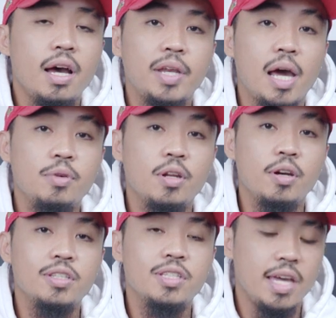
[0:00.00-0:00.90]
Love you,
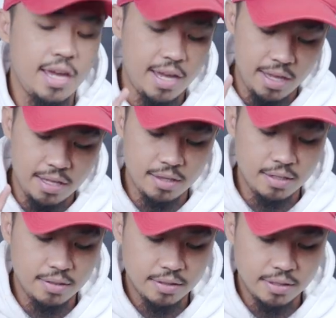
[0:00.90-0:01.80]
Lods. And
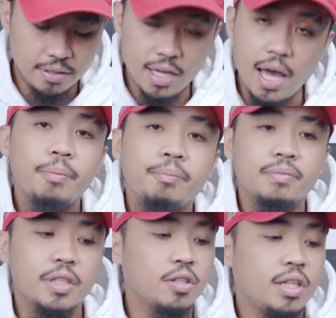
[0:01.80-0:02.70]
yeah,
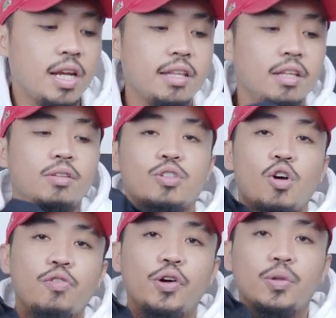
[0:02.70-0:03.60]
pasuot na natin tong
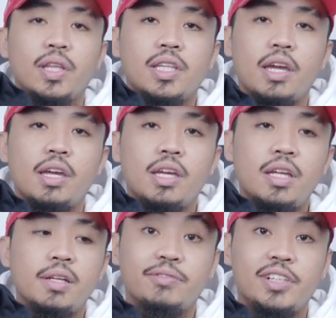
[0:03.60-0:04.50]
Soul 420
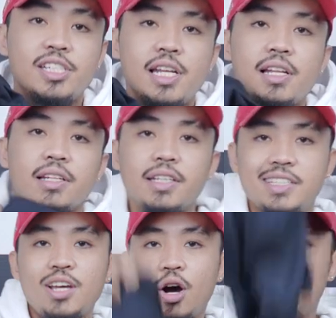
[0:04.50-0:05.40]
kay Virgil.
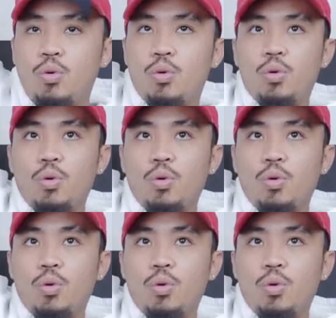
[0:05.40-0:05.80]
Let's go!